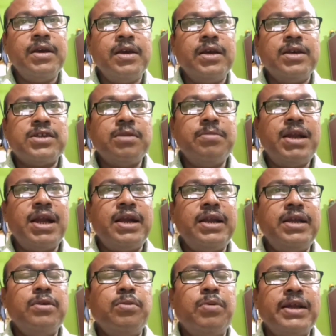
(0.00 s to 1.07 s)
Similarly,
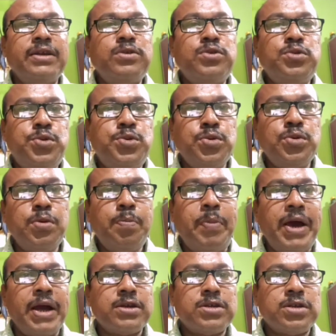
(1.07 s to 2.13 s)
when two
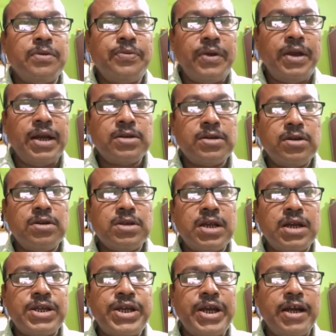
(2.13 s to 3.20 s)
pairs of electrons are
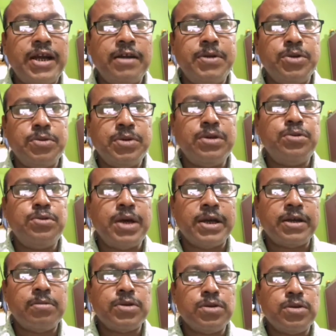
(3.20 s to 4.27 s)
shared between two
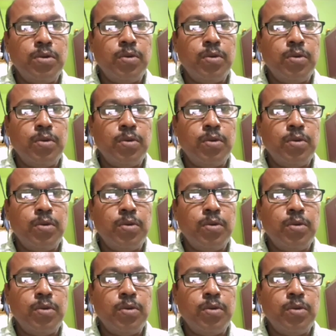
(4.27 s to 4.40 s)
atoms,